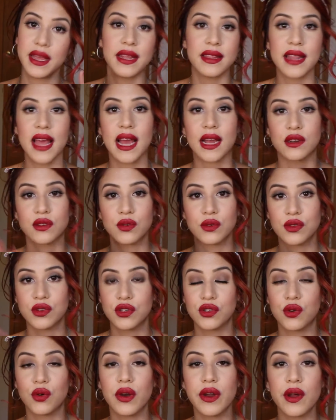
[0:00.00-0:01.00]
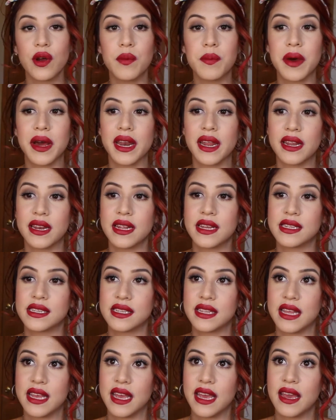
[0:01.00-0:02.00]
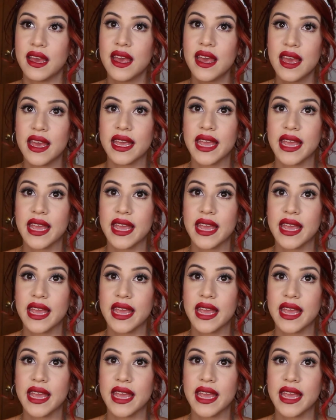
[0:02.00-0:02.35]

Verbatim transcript: in the actual tutorial, but it is the